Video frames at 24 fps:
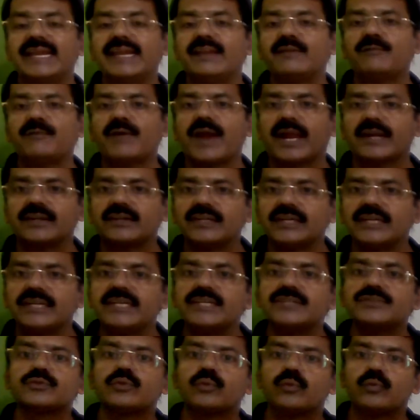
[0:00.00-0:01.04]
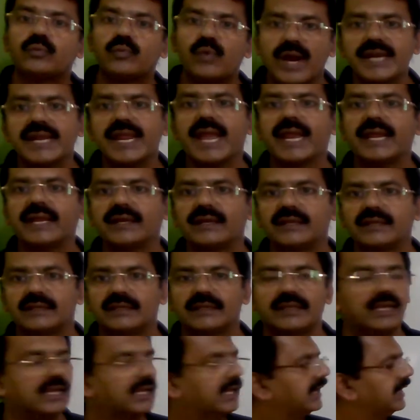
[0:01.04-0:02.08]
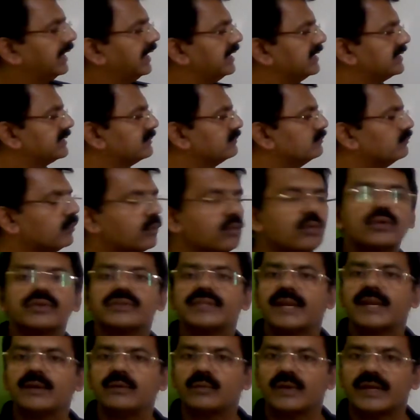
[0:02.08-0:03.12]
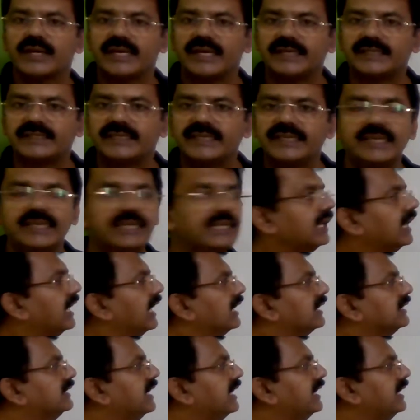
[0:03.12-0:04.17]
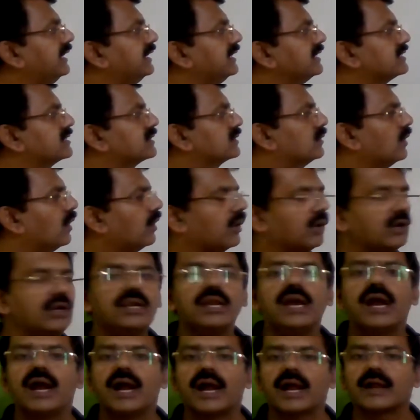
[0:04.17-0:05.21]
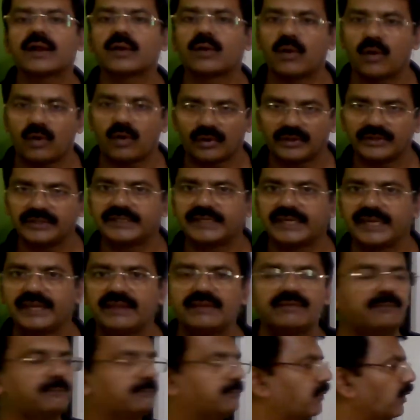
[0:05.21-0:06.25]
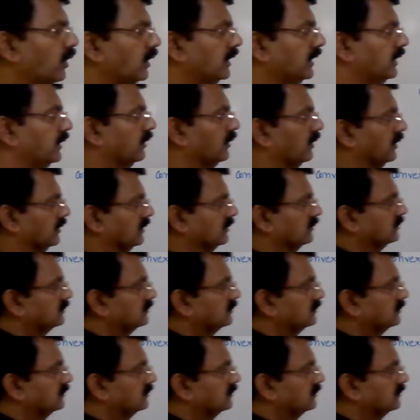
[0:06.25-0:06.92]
if at least one angle is more than 180, then it is called a concave polygon.